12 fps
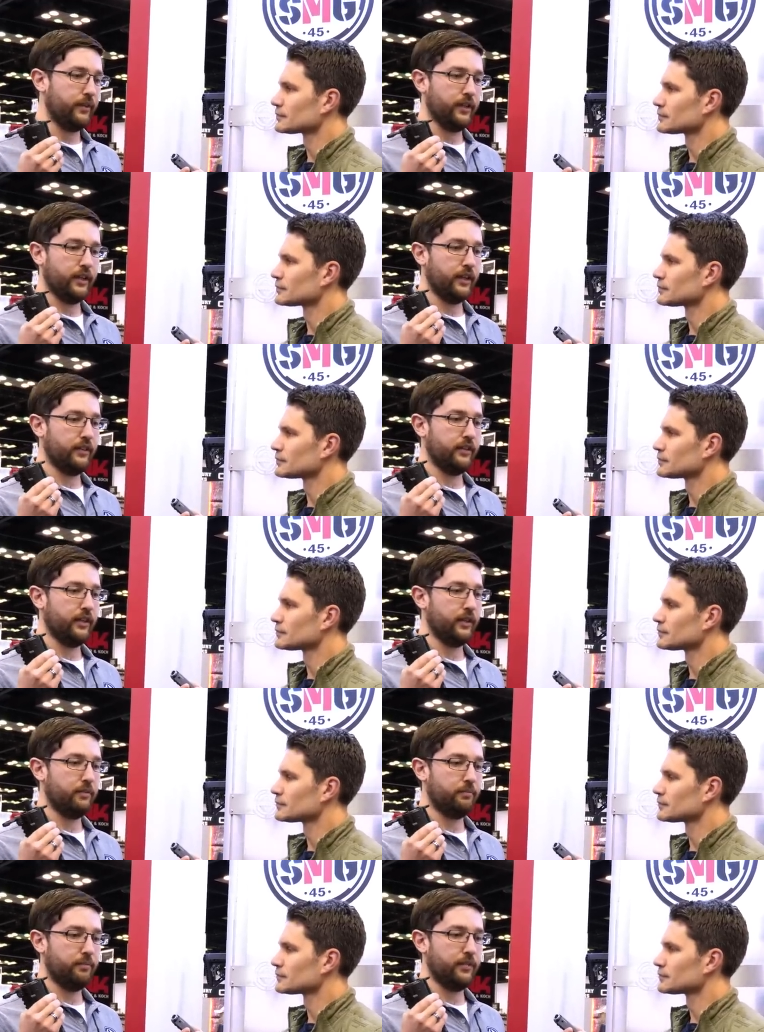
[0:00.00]
Speaker 1: the,
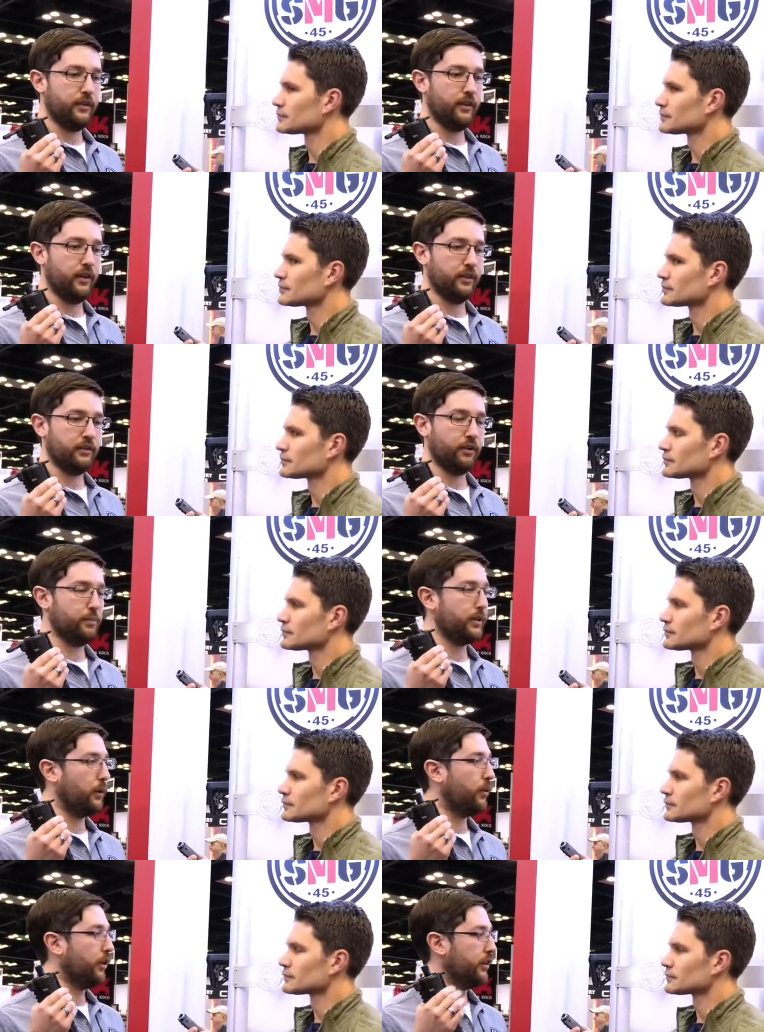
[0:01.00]
the the group
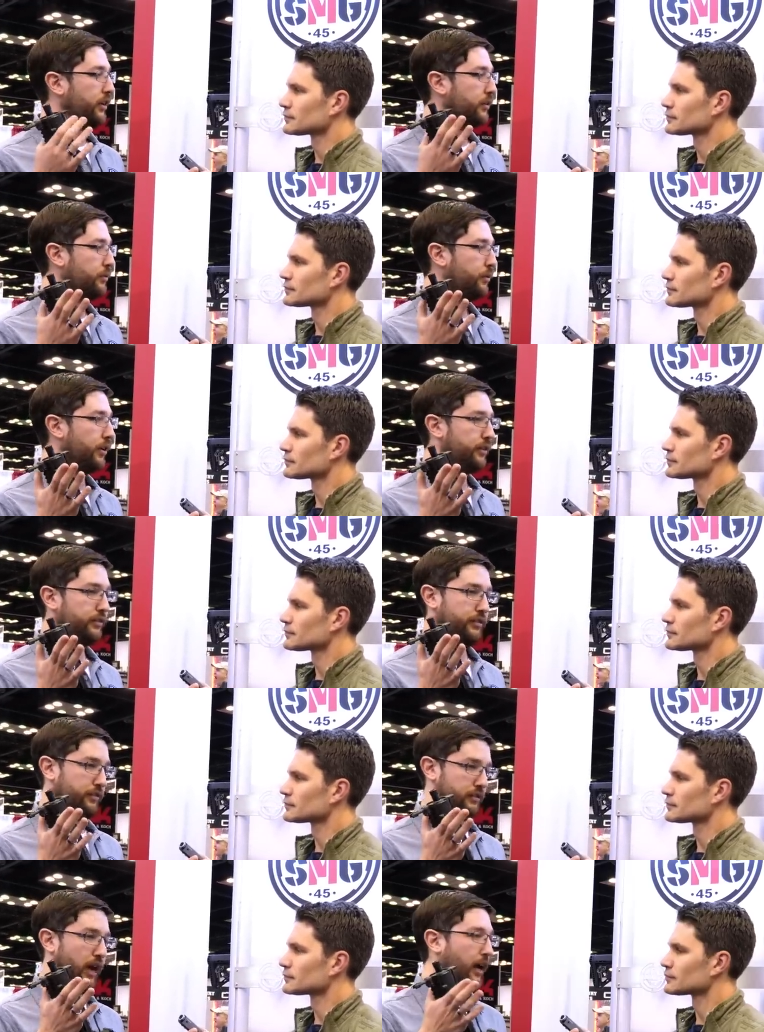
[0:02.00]
that wanted it
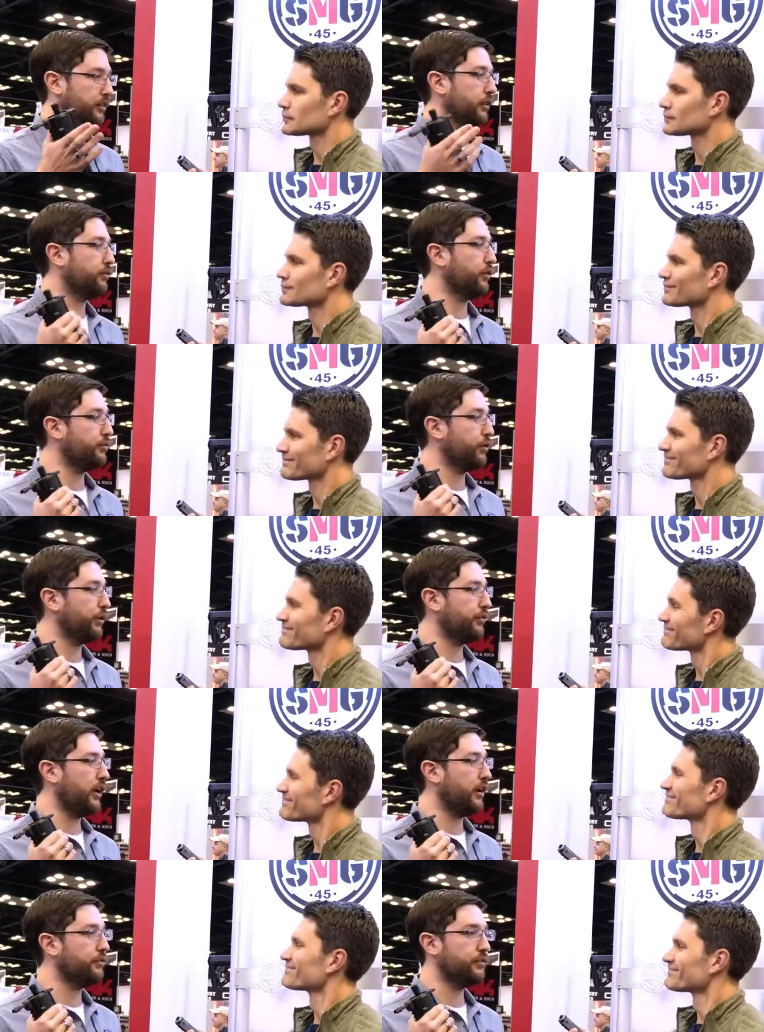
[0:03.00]
was asking for
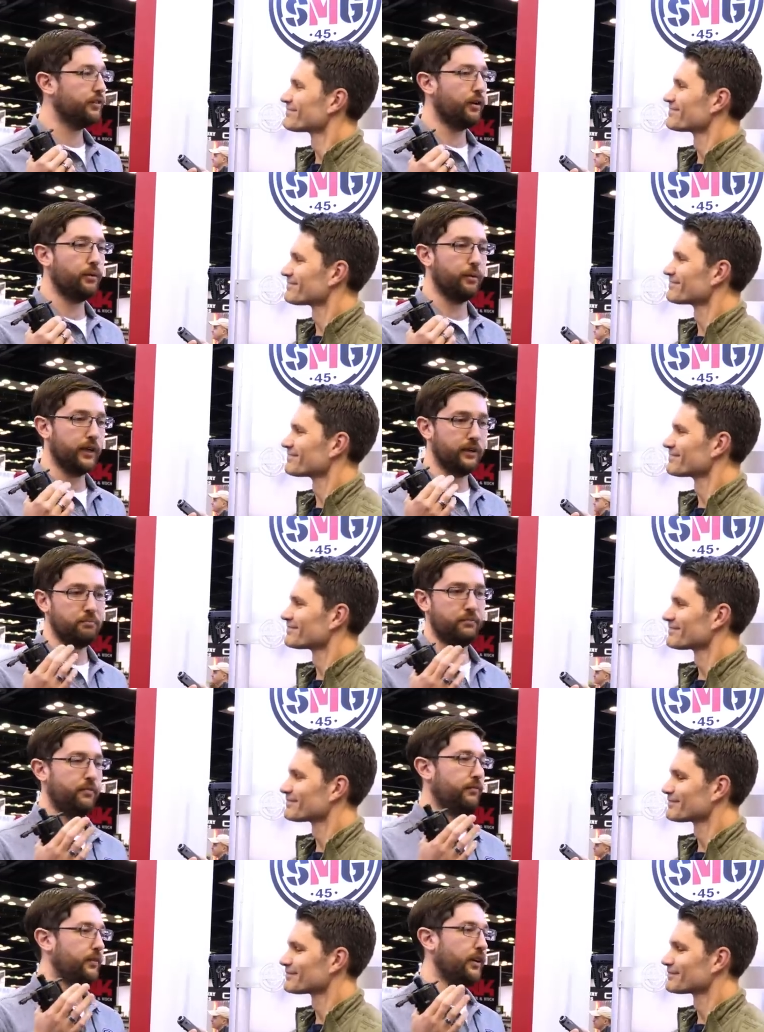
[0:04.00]
45. So we,
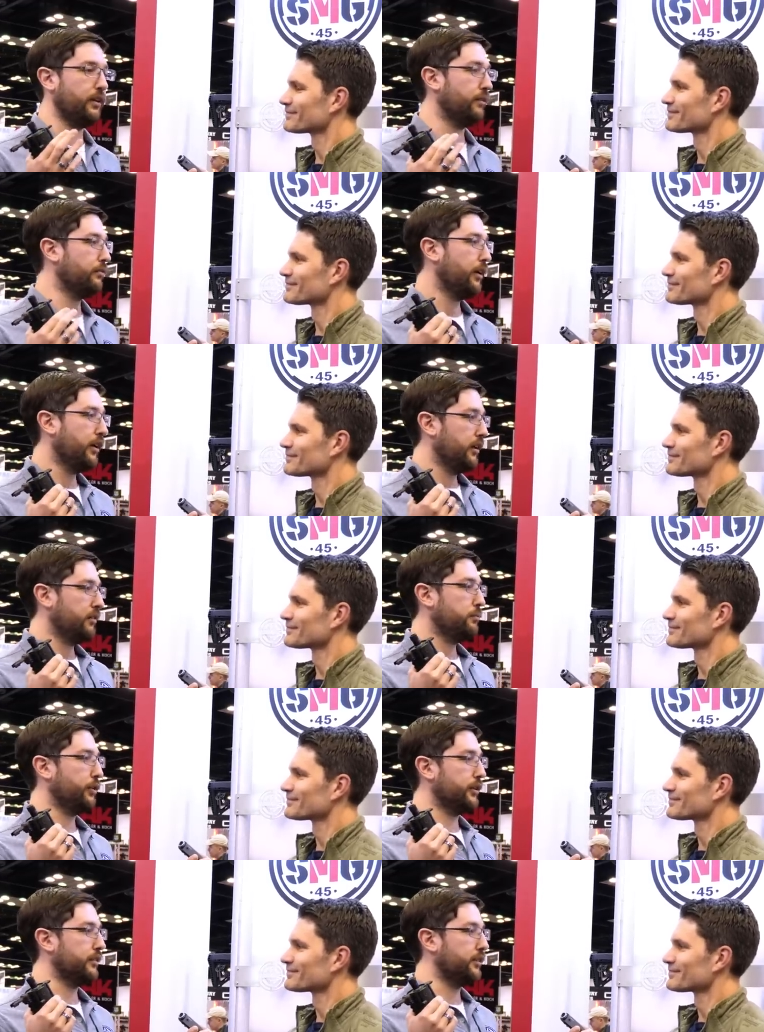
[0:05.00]
you know,
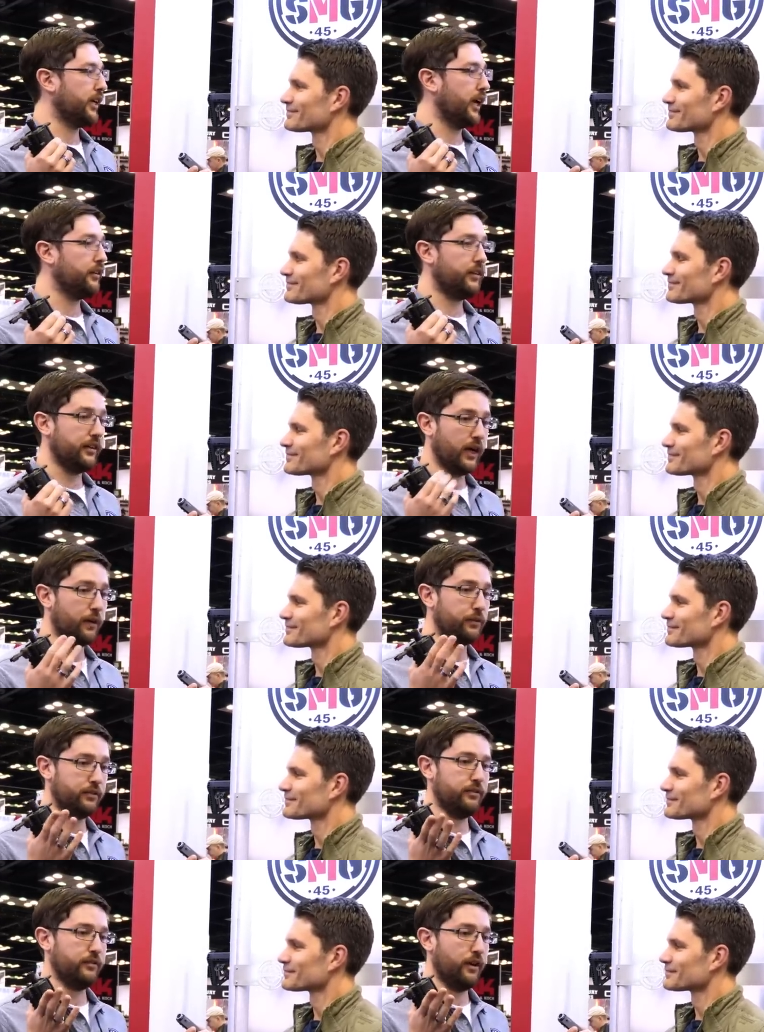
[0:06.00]
put this together, and that
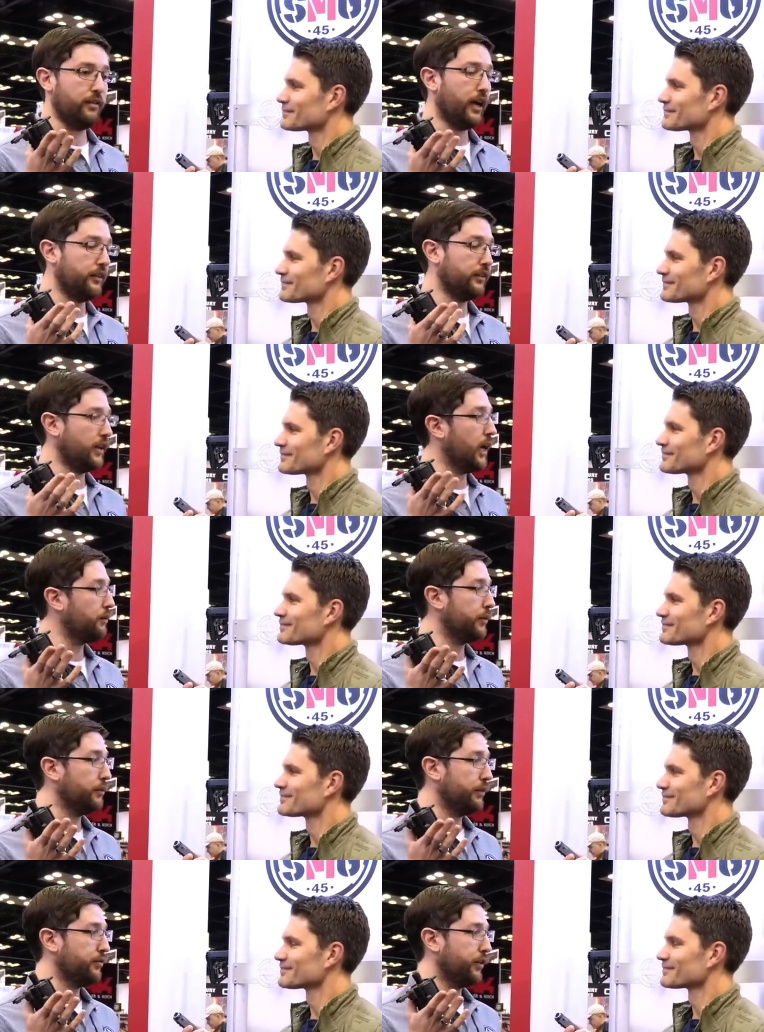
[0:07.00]
was around the time
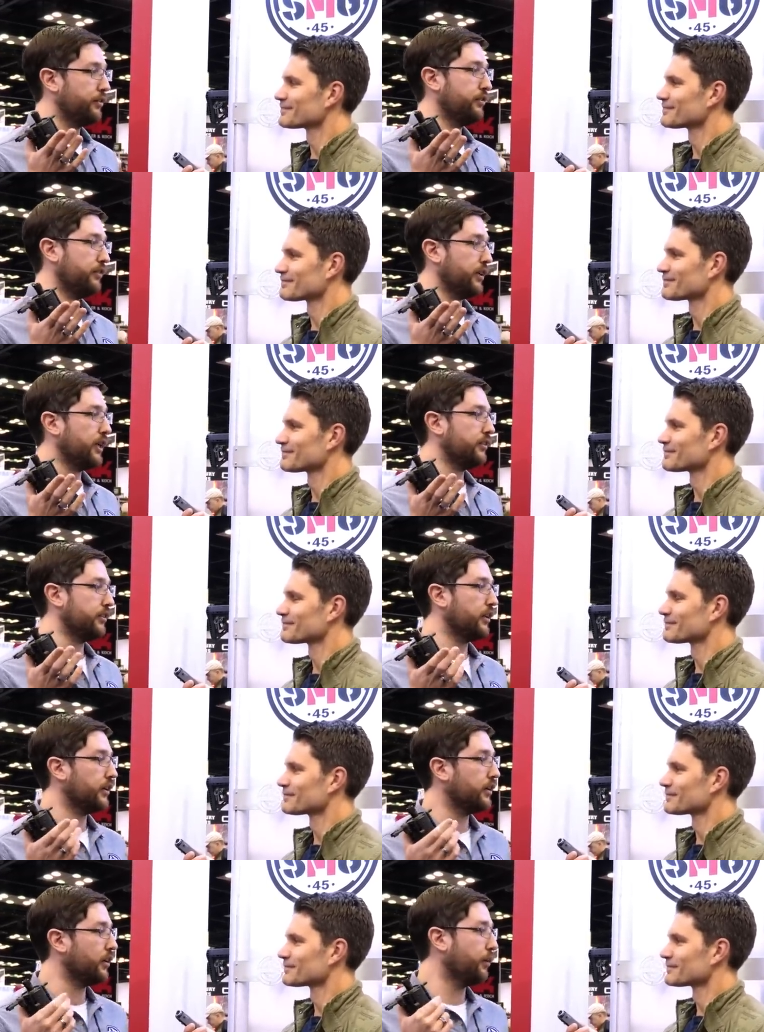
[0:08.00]
when we first teased it, you